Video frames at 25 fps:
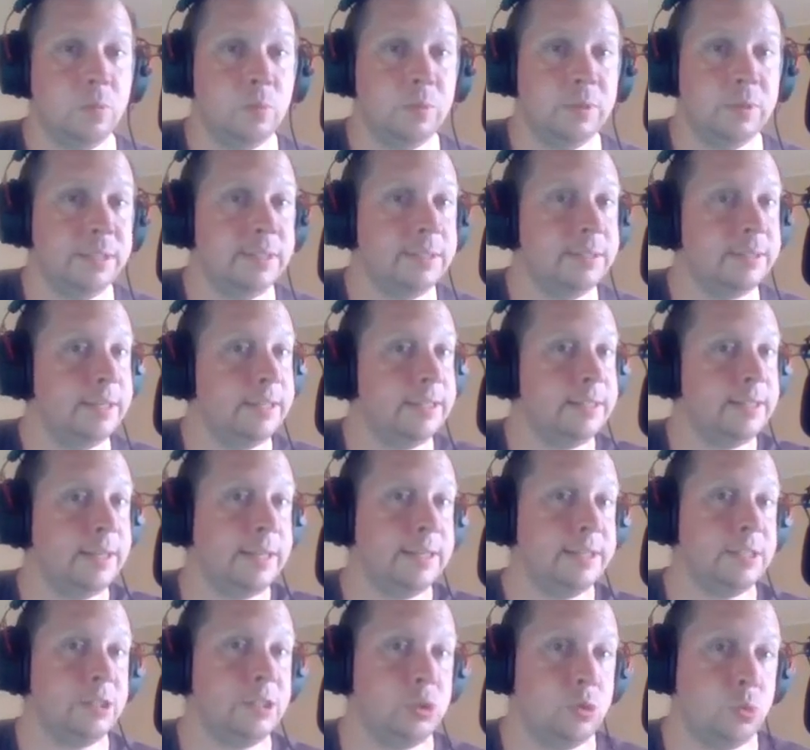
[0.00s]
this
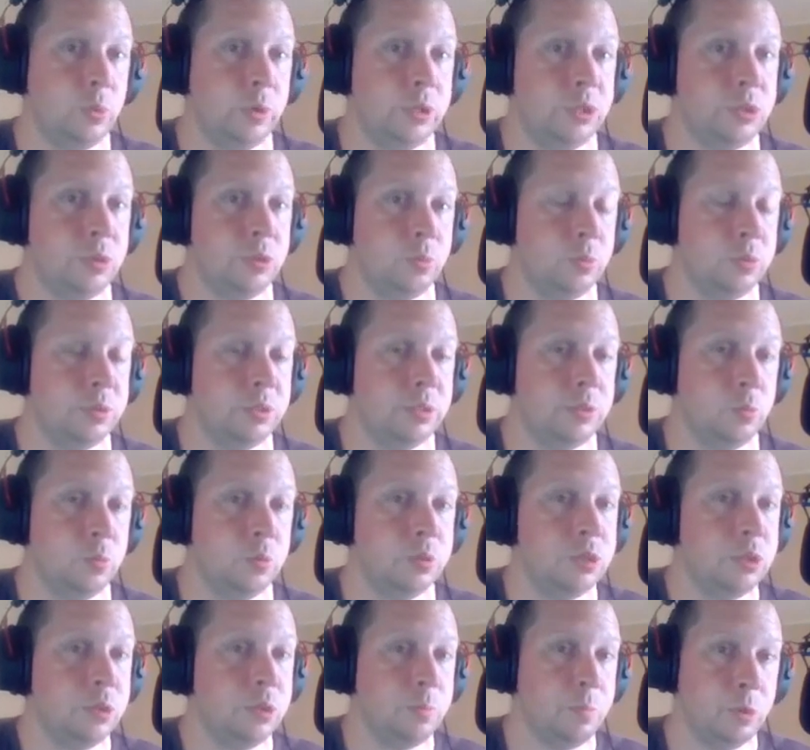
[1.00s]
last situation
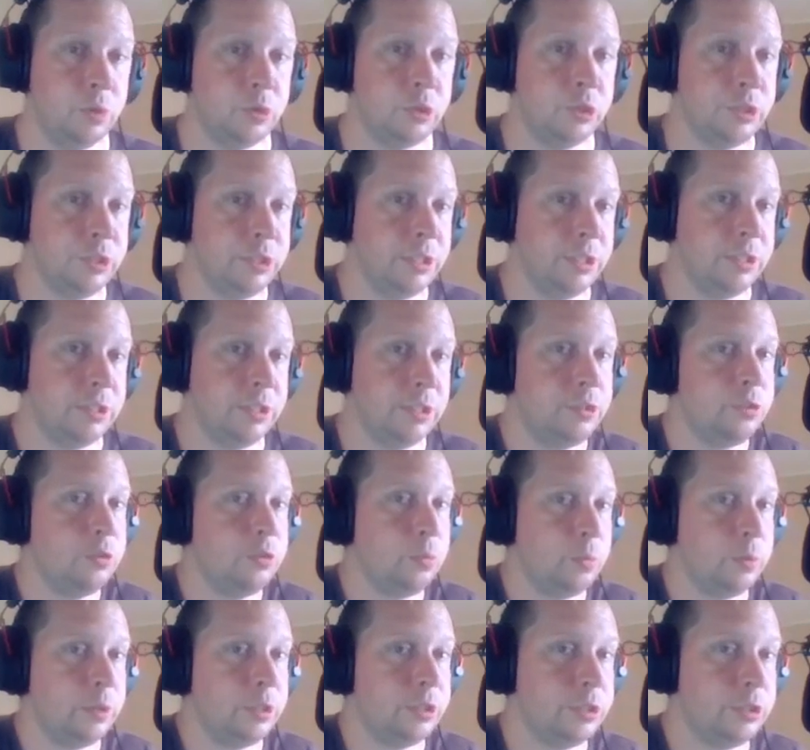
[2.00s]
was an emergency
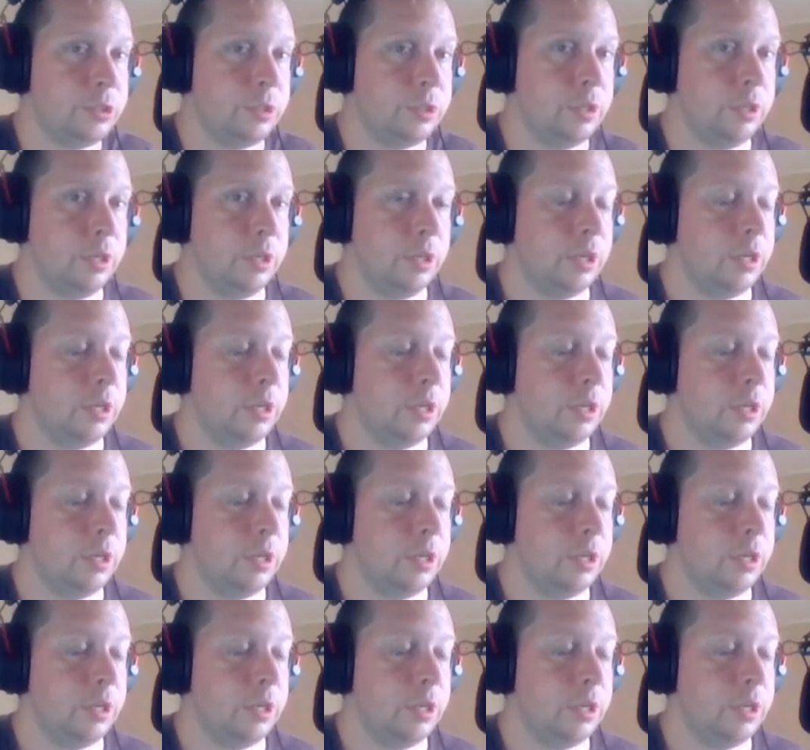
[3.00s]
situation